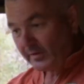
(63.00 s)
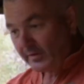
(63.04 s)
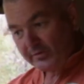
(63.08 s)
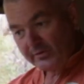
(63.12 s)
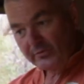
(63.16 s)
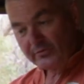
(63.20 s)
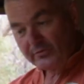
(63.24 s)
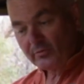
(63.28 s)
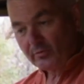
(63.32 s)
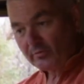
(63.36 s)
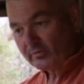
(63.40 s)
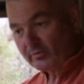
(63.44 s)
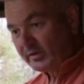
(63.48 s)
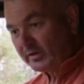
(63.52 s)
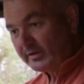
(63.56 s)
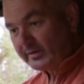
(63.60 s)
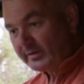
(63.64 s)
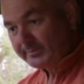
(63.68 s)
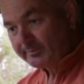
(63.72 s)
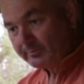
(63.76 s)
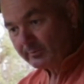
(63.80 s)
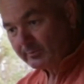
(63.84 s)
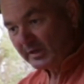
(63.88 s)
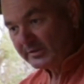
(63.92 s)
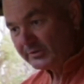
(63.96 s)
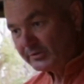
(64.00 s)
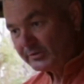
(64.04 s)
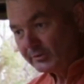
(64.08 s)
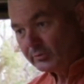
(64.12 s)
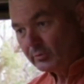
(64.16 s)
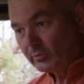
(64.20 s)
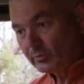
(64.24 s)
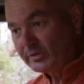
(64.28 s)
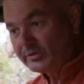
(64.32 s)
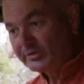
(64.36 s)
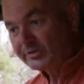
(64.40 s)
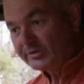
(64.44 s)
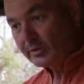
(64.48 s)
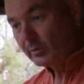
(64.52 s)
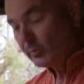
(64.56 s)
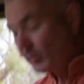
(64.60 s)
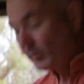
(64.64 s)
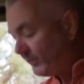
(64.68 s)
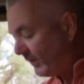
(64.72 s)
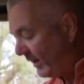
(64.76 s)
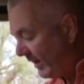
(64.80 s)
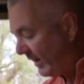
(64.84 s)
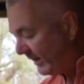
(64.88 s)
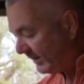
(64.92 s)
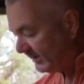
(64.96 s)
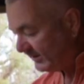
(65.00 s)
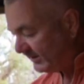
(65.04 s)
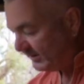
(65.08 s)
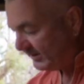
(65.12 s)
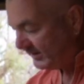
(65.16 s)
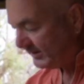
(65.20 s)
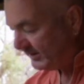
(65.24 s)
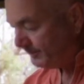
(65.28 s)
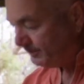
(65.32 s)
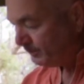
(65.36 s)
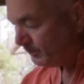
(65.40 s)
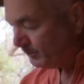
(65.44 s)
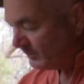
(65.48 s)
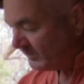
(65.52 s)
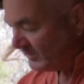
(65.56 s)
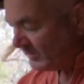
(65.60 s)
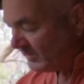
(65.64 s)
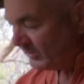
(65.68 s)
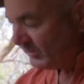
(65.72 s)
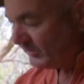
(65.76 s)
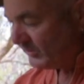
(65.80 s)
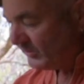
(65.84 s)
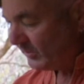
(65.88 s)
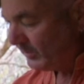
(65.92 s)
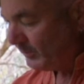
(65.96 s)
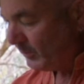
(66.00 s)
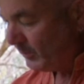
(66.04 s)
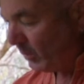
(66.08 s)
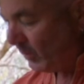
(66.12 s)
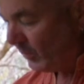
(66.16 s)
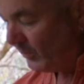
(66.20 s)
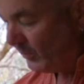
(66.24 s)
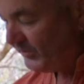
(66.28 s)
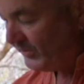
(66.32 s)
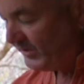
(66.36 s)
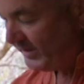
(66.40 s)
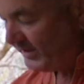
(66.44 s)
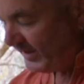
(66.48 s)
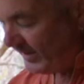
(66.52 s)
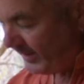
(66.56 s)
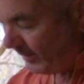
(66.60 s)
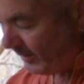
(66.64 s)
there's not really much storage, so we've added in some Aussie